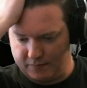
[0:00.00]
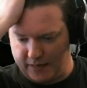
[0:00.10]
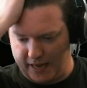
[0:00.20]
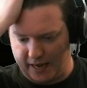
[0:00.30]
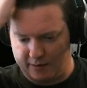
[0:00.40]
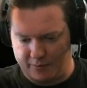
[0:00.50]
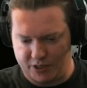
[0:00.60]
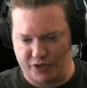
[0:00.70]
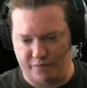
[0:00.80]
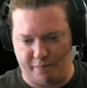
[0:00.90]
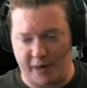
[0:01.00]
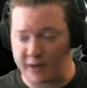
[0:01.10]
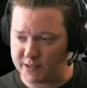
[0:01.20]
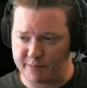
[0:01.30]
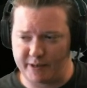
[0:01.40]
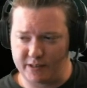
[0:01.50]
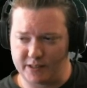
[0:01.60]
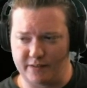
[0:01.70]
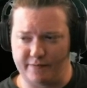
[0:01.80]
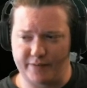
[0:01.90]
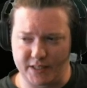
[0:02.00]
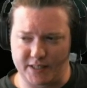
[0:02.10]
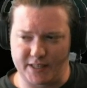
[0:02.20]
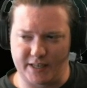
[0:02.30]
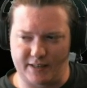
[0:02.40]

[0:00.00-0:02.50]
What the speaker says: had a bunch of bug spirits infested,